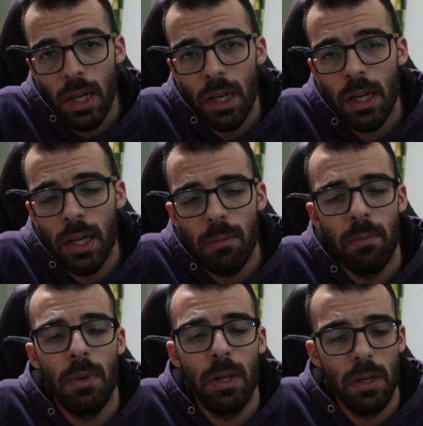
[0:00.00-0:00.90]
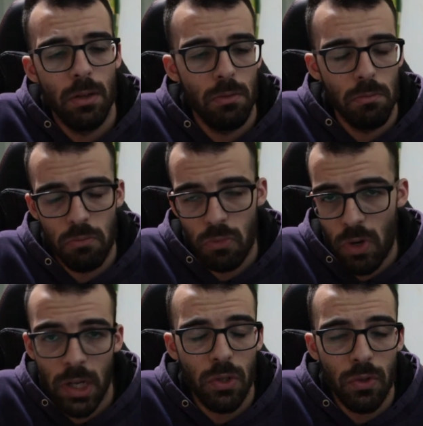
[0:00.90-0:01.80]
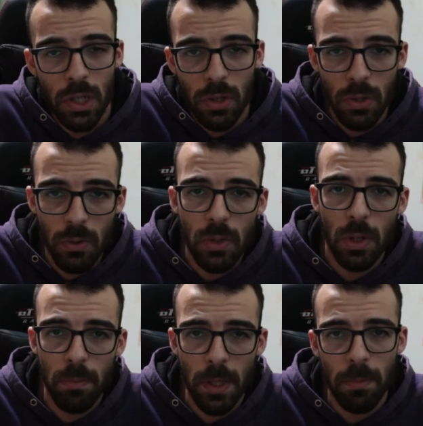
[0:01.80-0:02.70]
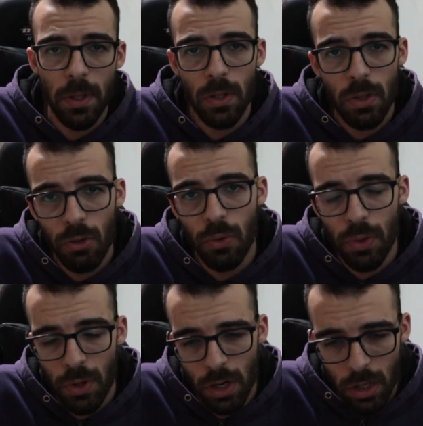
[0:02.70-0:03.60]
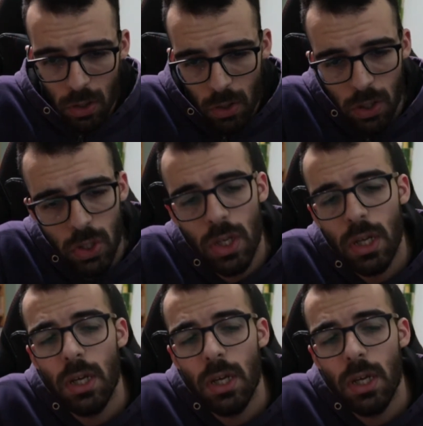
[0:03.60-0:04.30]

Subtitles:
trying to recruit people to their cause.